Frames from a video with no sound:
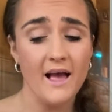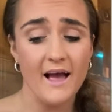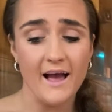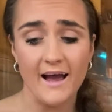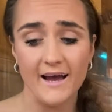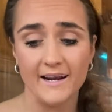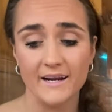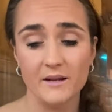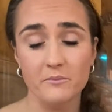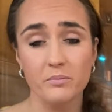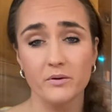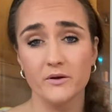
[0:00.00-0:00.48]

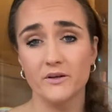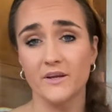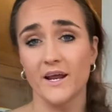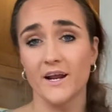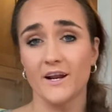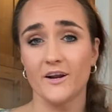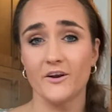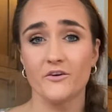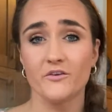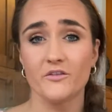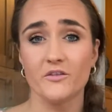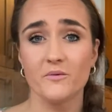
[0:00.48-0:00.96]
and in
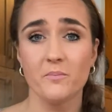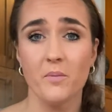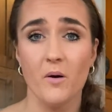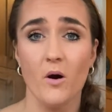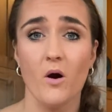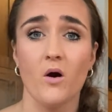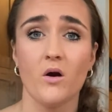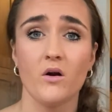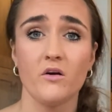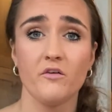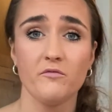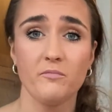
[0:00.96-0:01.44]
particular the
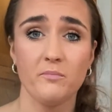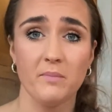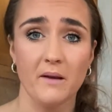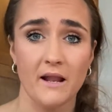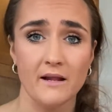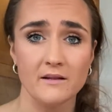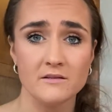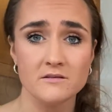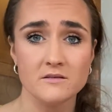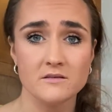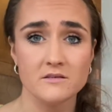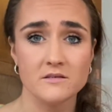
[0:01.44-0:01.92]
power of
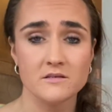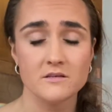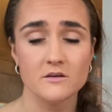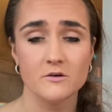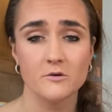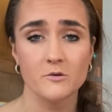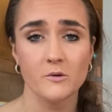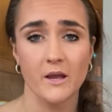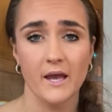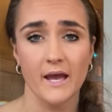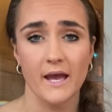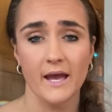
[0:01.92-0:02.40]
plants,
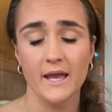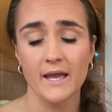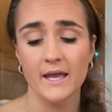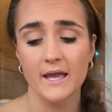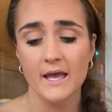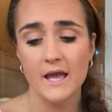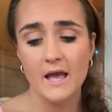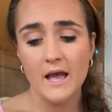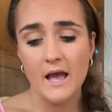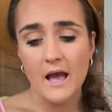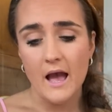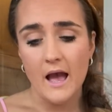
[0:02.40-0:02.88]
okay?
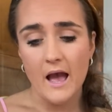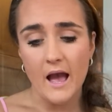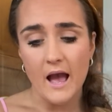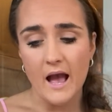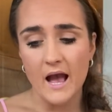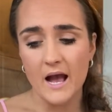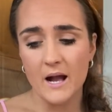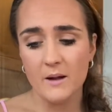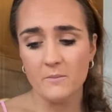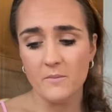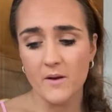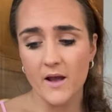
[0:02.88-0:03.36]

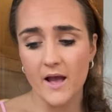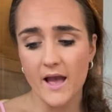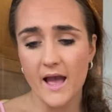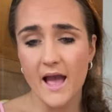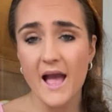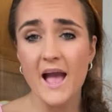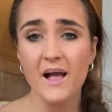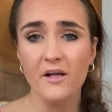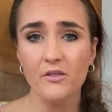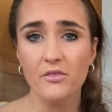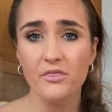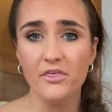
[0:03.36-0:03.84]

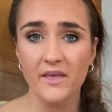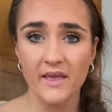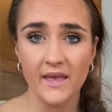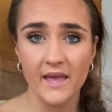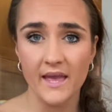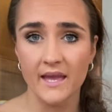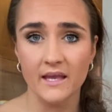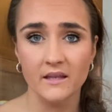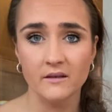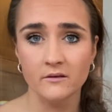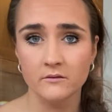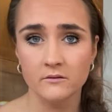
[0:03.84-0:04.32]
Healthy
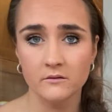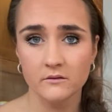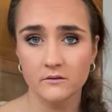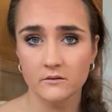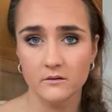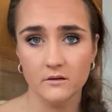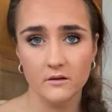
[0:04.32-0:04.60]
eating,